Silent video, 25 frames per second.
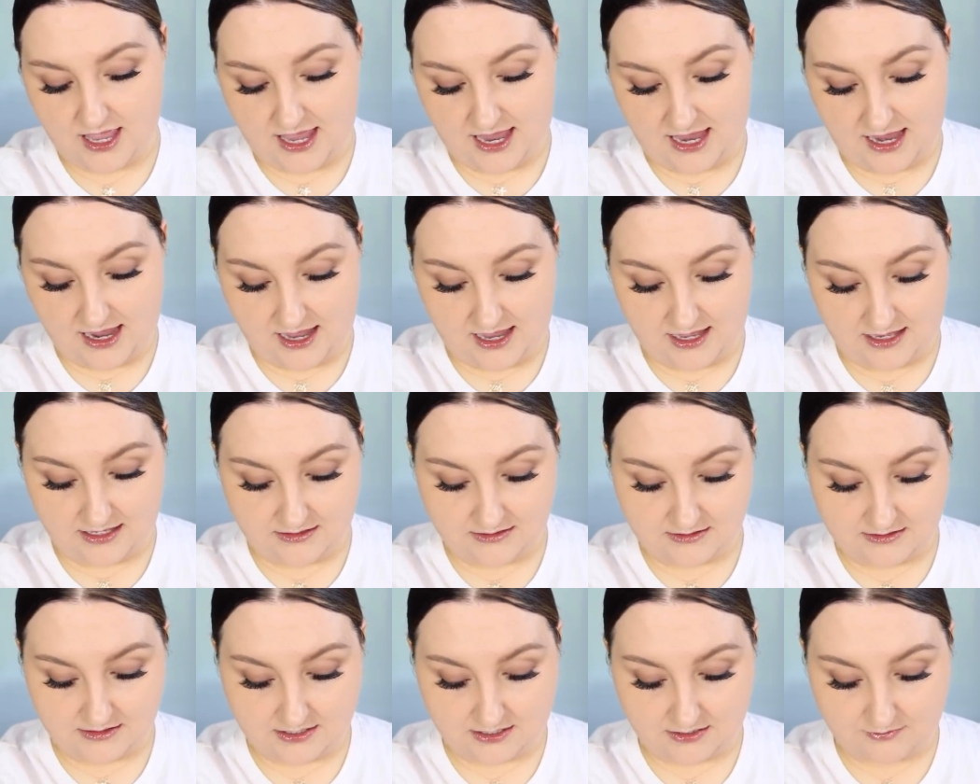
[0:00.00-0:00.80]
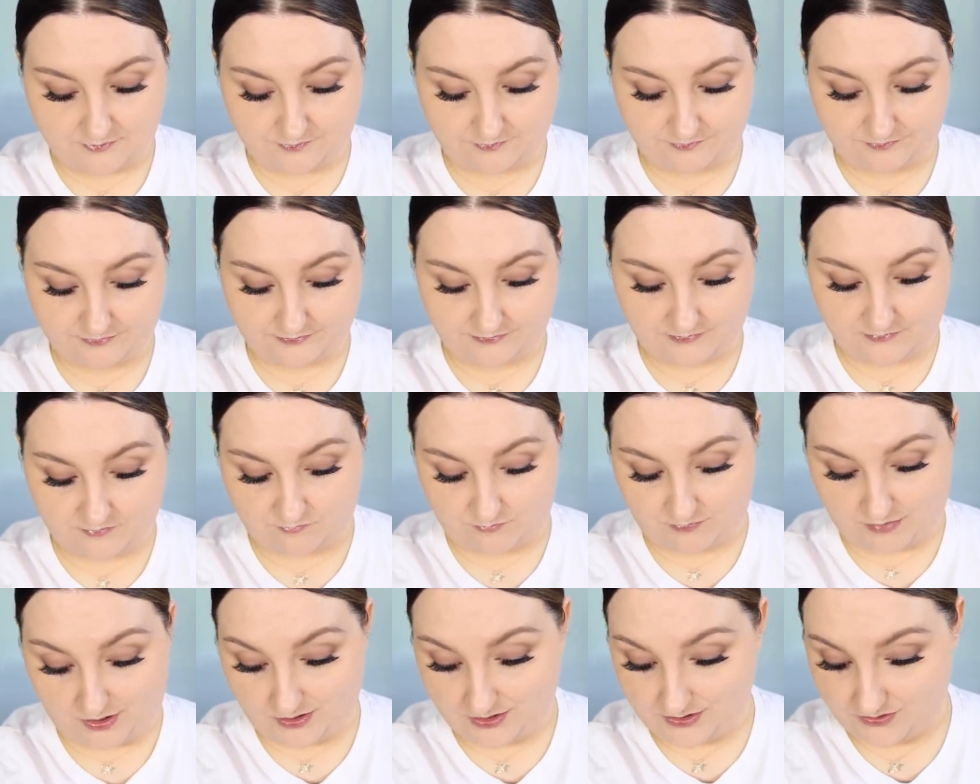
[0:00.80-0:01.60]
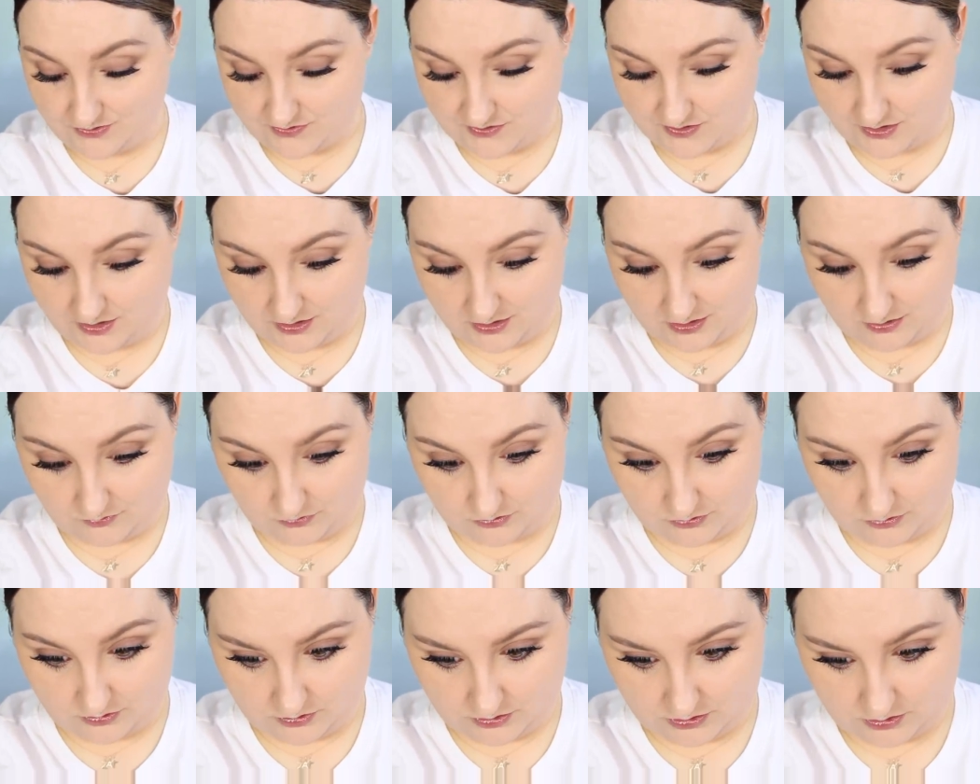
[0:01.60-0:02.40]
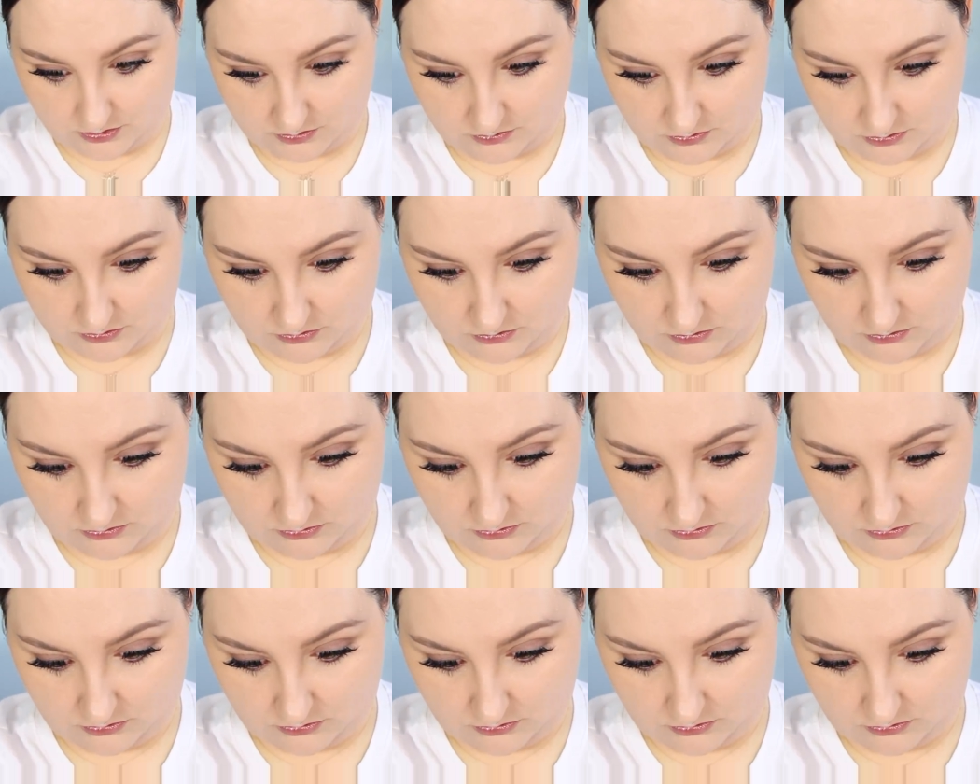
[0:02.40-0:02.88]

and Mario said it, well, I guess it's